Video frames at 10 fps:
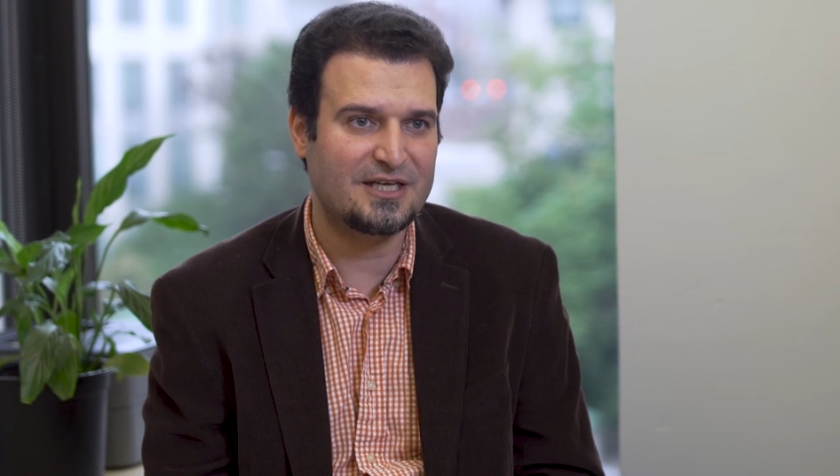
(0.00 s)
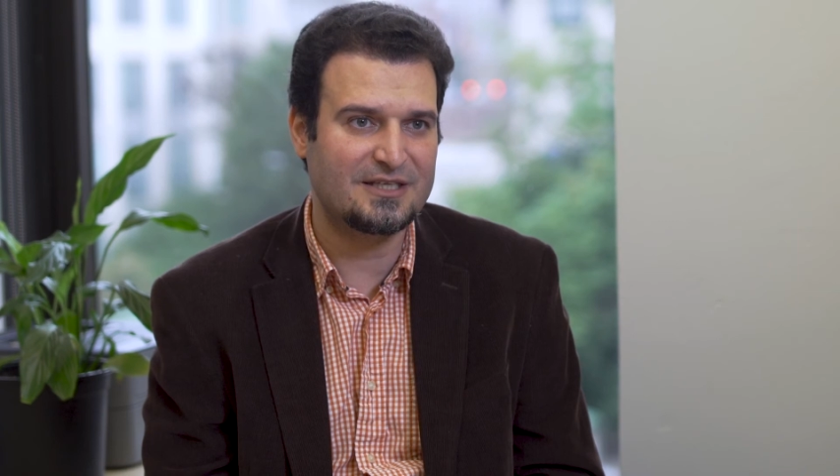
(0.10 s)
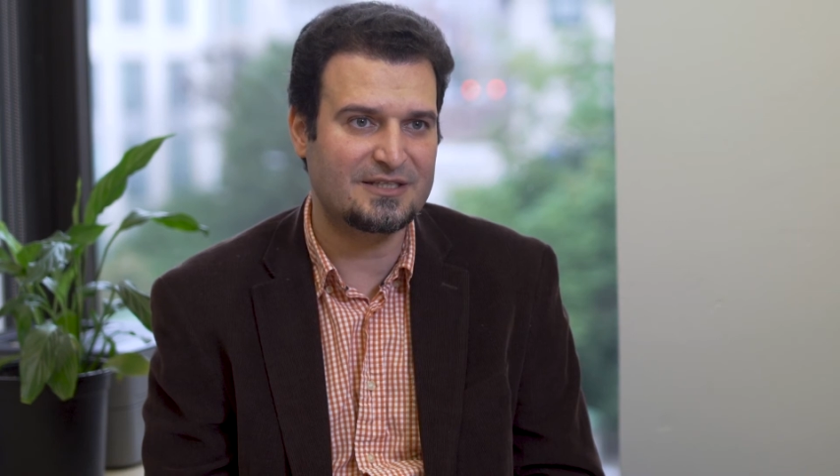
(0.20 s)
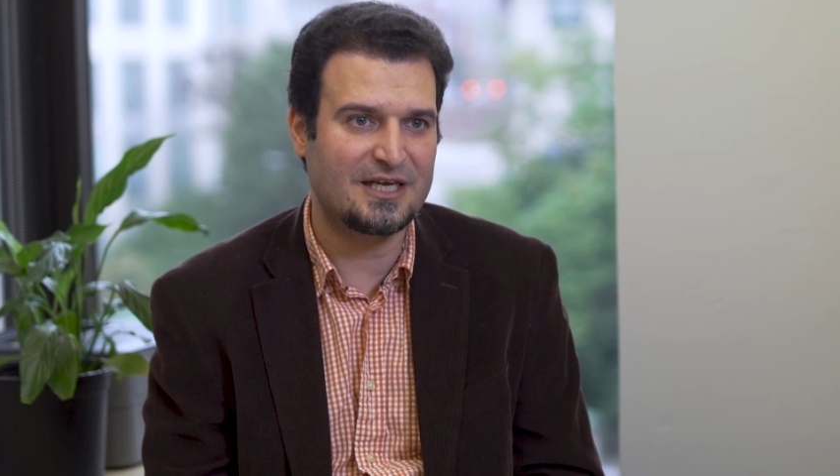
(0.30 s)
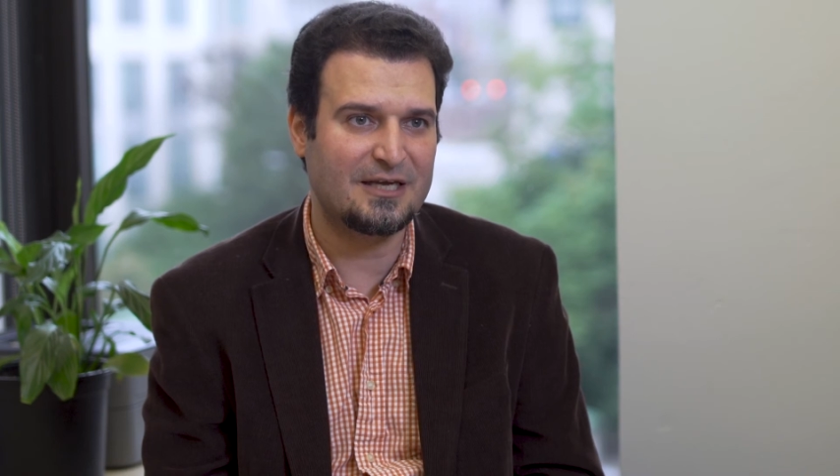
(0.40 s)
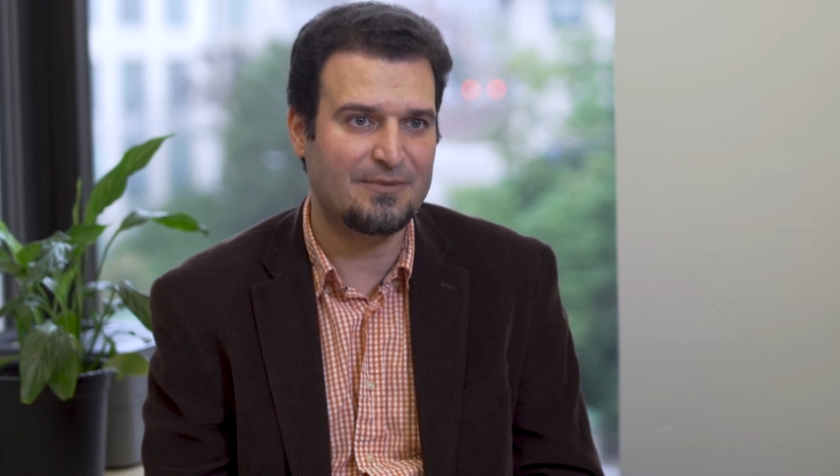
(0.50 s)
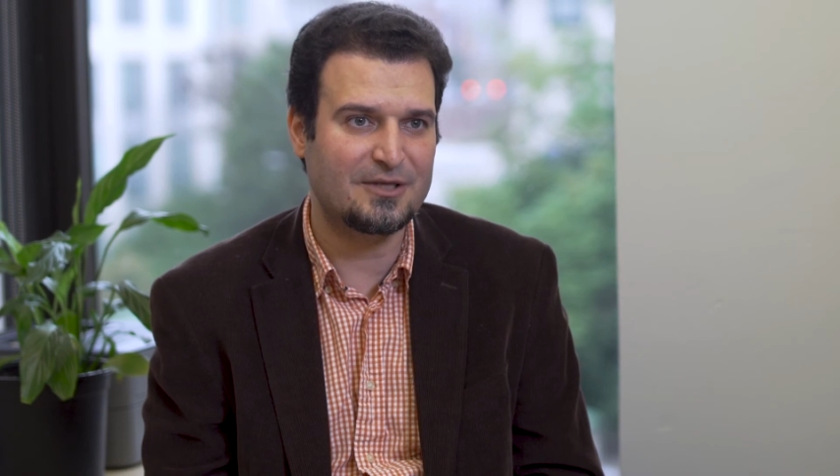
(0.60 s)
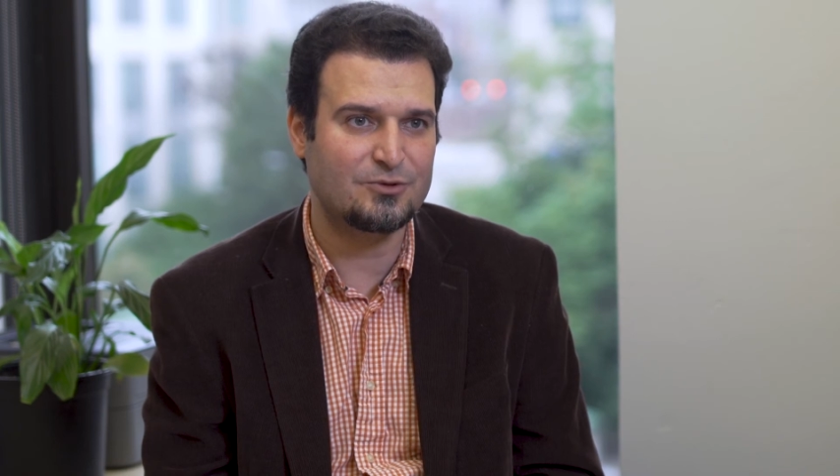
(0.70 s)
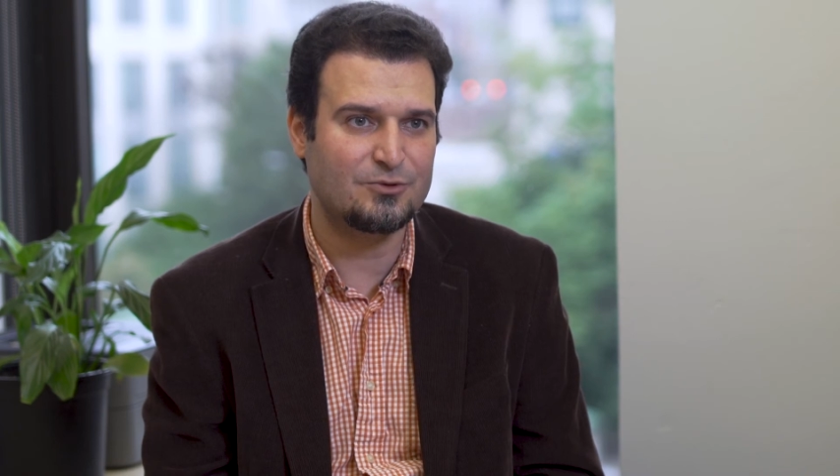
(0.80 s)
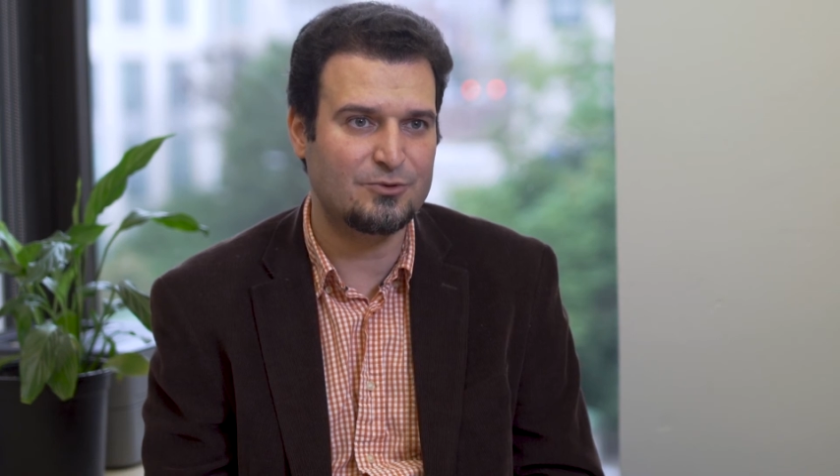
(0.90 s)
that is
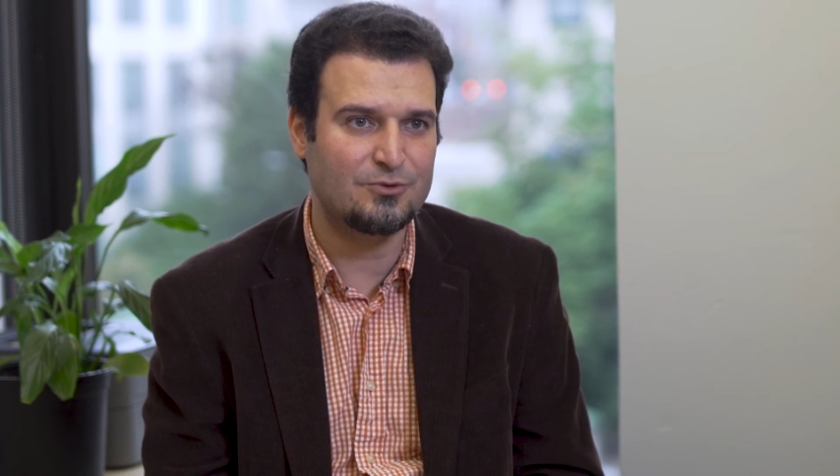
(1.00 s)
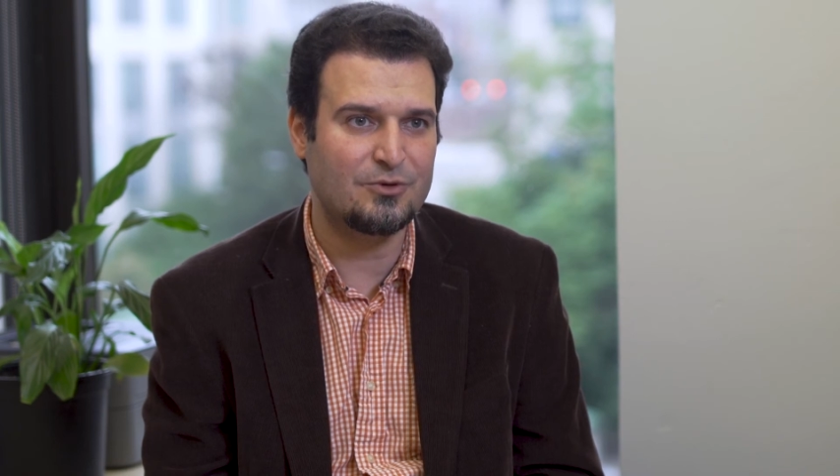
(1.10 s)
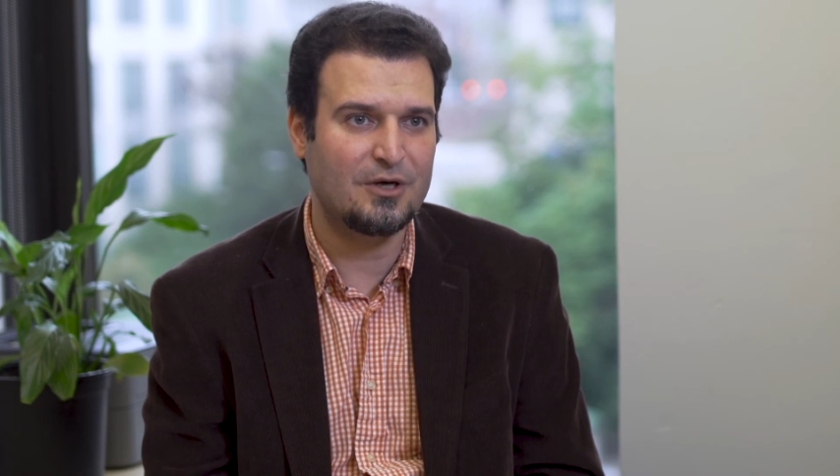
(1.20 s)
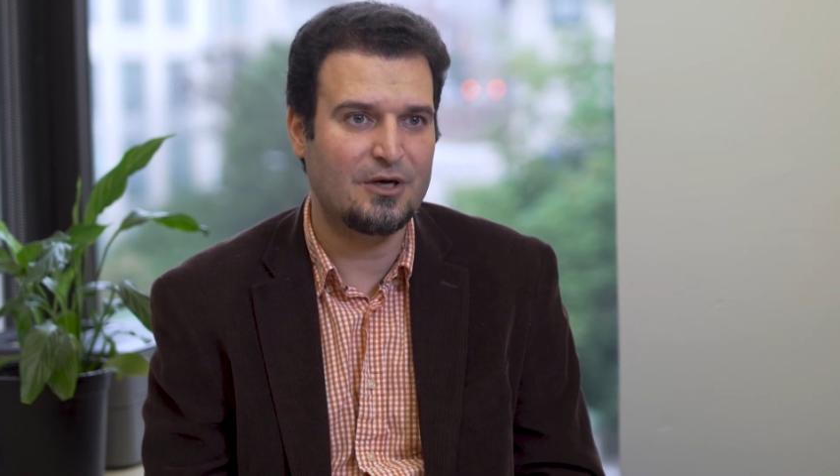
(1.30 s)
able to